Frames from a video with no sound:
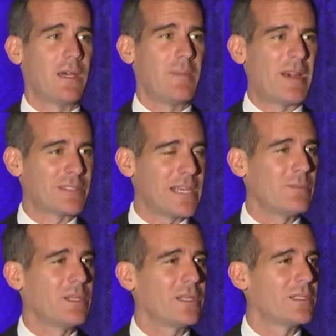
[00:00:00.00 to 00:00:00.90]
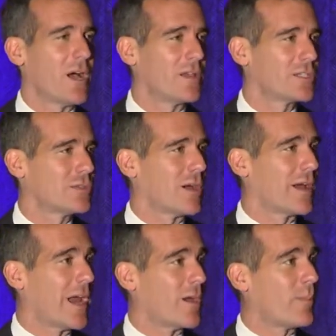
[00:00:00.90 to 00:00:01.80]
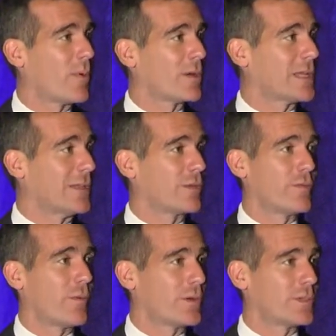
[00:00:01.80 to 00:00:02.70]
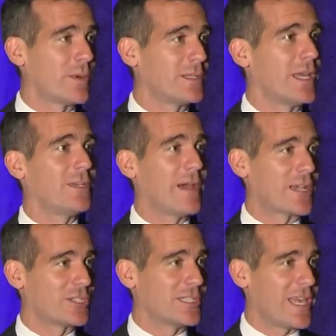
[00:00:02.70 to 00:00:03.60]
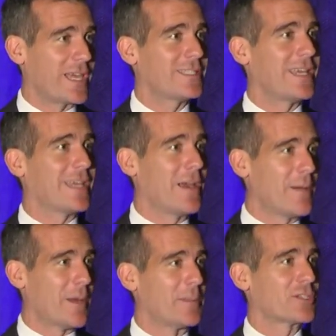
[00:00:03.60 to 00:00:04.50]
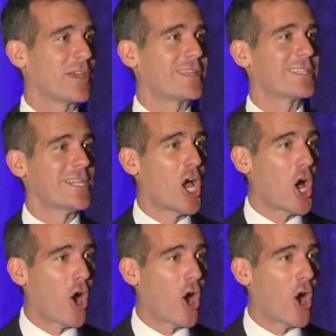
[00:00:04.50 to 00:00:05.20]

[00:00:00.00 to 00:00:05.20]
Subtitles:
about $10 billion to our airport, and I look forward to one day you actually can take public transit